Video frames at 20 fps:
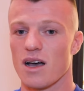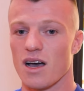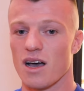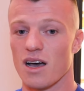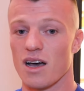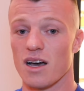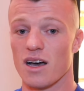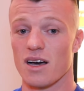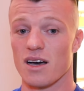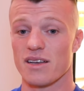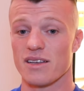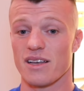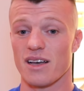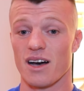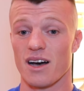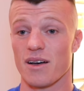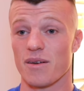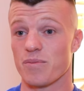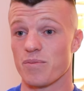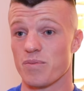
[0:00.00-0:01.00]
Uh,
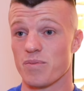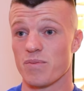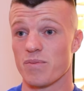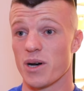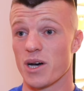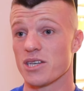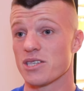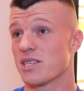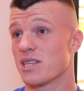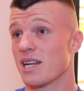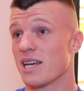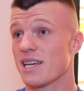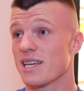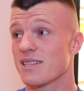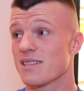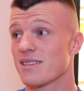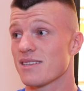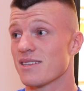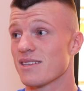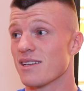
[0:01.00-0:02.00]
I, personally,
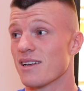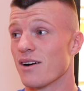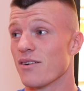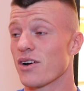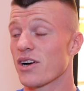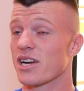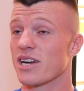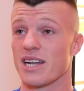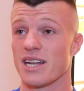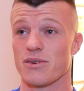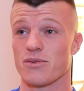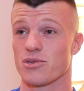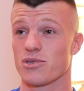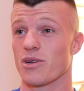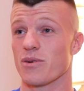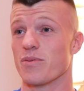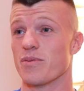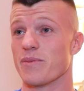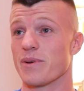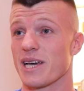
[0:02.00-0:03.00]
I reckon Lee would
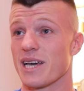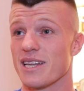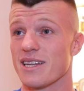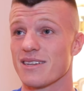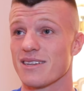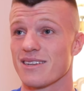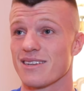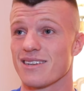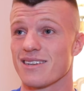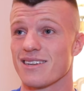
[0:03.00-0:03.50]
stop him again.